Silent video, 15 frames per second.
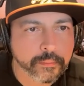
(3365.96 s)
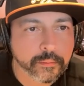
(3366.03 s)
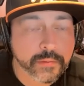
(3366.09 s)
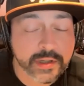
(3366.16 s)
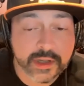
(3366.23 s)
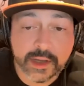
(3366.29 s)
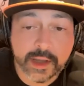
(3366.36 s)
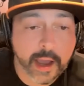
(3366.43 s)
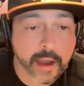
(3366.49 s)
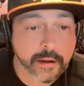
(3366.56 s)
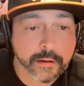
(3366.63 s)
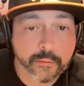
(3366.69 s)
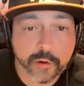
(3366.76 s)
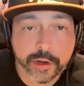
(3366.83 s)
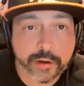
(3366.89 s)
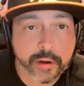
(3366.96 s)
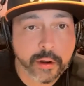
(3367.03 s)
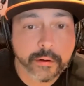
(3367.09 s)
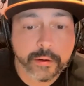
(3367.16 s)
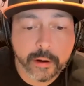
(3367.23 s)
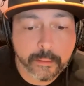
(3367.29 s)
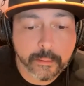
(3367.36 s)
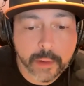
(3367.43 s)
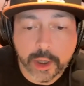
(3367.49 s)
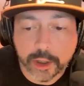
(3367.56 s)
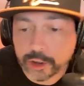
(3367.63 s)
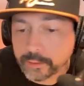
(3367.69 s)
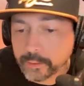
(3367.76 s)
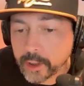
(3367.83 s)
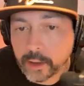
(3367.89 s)
See, we don't know
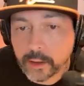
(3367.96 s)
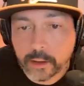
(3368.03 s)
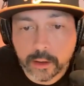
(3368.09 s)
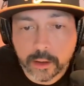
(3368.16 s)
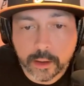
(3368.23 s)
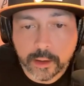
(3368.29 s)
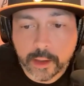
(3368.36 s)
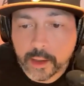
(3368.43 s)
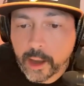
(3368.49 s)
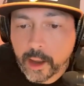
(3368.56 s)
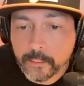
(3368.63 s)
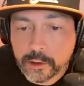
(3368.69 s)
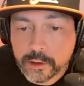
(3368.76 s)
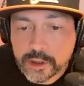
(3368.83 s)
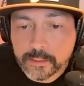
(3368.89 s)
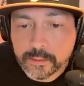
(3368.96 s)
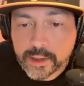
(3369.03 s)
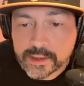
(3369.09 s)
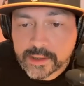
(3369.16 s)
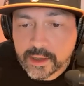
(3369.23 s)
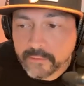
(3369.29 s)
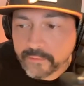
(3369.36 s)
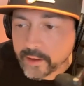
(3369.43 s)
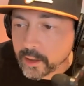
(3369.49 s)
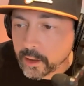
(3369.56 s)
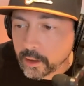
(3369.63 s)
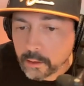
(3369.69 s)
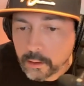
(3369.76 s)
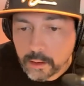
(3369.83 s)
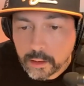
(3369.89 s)
much, man, and that I'm using myself
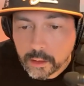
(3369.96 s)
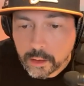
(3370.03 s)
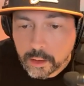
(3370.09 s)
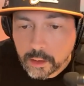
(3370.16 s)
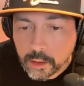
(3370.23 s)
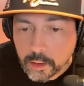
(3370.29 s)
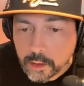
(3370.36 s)
anecdotally.